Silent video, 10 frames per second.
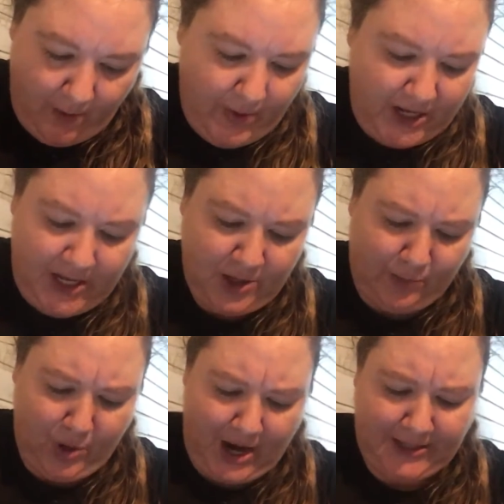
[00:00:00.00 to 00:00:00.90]
But he
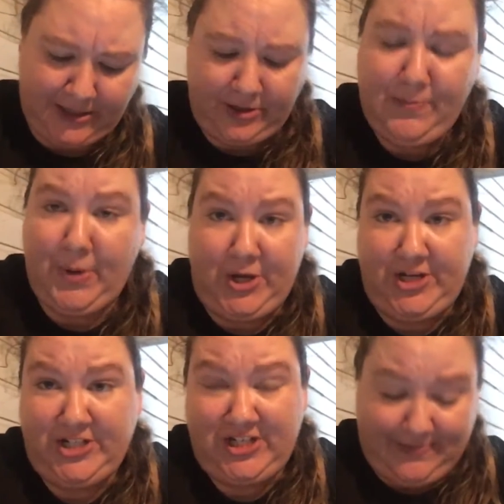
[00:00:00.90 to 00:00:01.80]
could practically
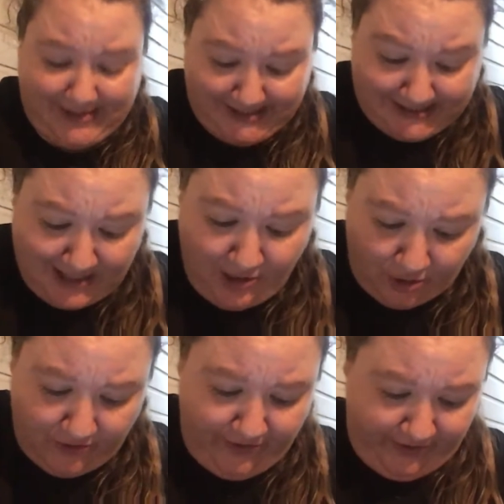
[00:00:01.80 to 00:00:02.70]
punish
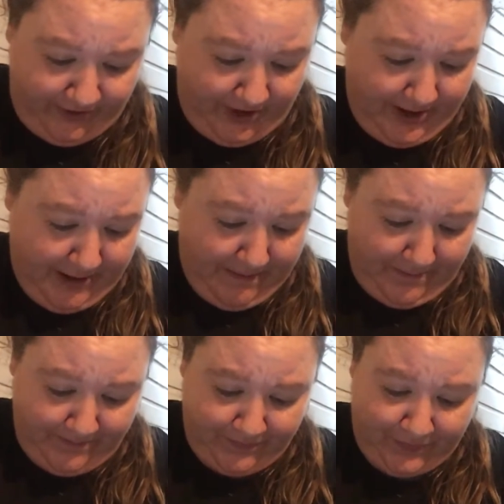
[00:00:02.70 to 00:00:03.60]
himself
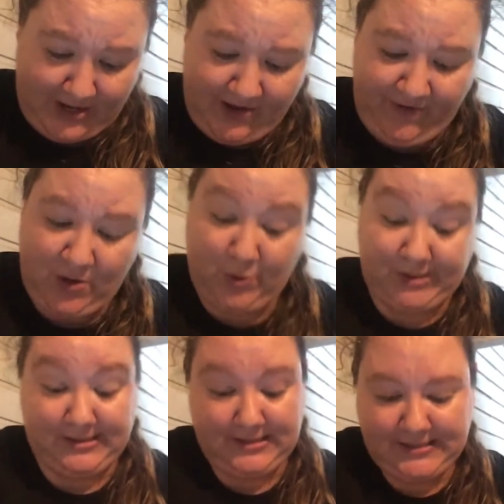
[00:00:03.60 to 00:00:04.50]
if he
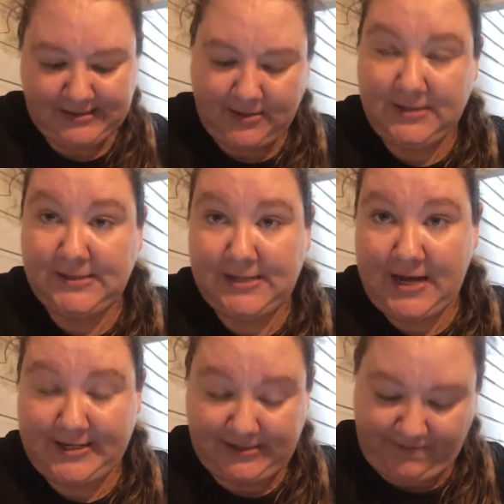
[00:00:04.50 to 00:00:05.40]
was less than
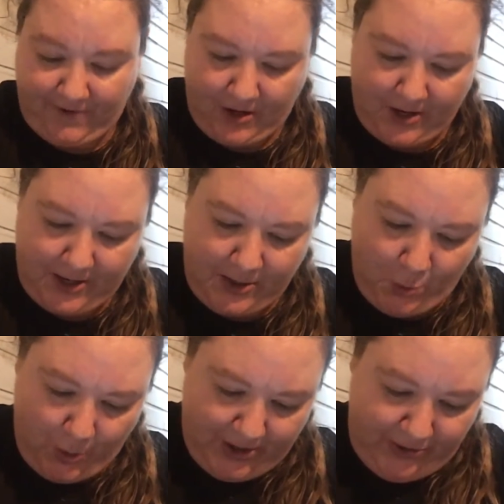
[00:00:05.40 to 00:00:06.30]
satisfied
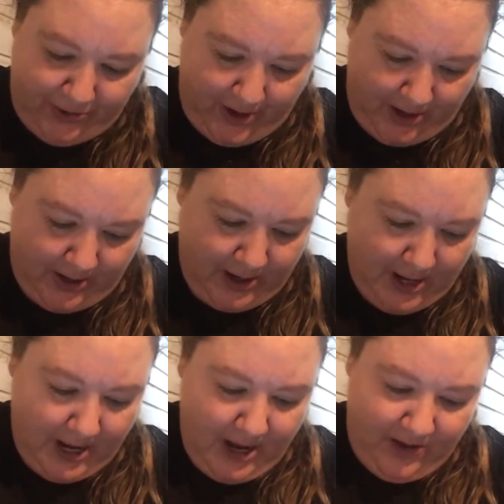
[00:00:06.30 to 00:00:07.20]
with
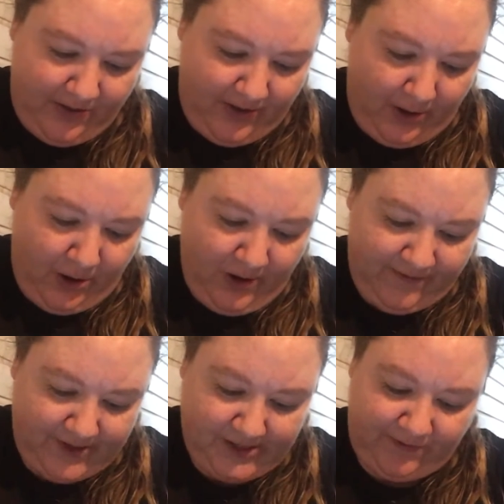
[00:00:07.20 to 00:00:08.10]
the
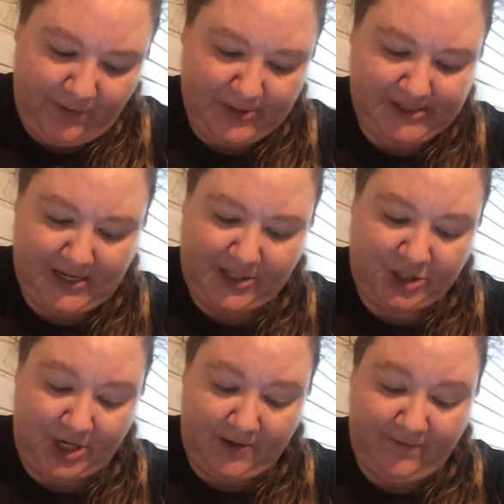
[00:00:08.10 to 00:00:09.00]
harvest from a
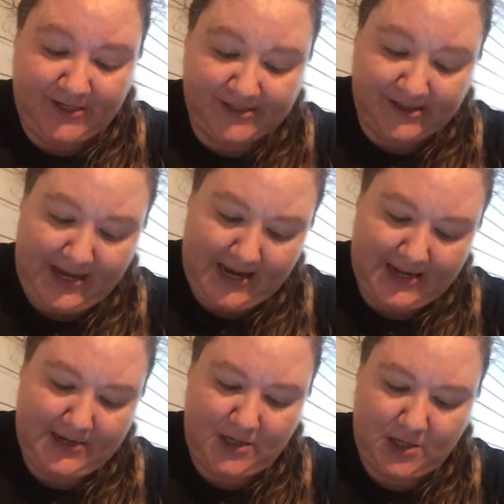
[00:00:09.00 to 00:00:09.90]
section of his
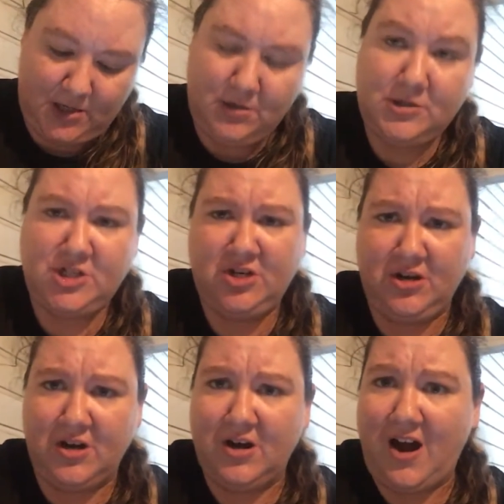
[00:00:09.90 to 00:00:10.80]
land.
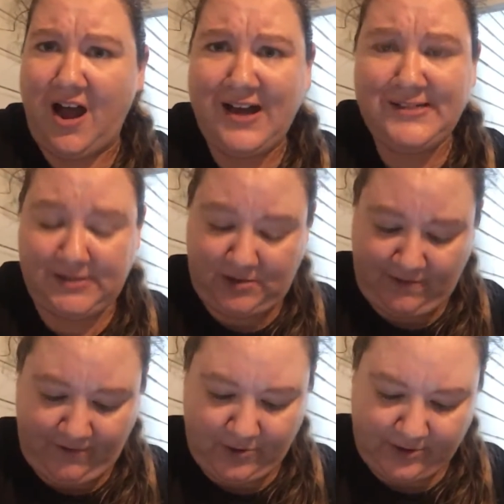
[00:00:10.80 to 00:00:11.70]
Sure, I
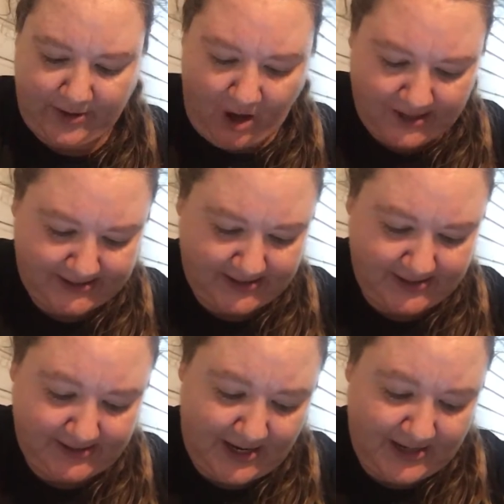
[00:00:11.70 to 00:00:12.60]
suffered
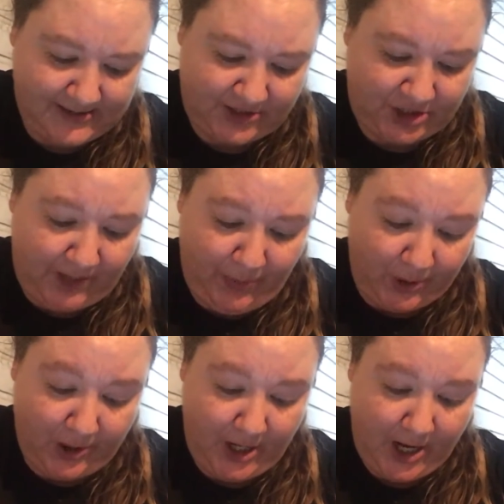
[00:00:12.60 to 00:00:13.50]
losses as a
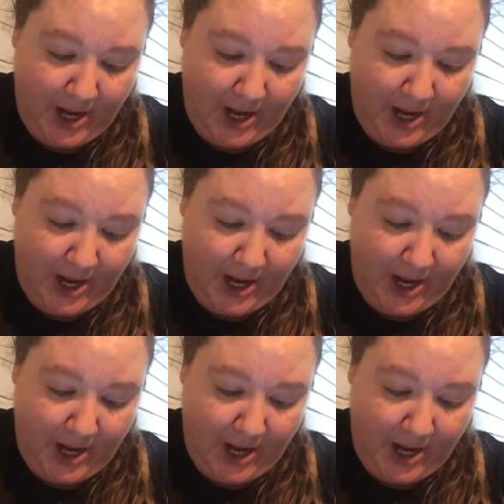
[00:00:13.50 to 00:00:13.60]
shepherd,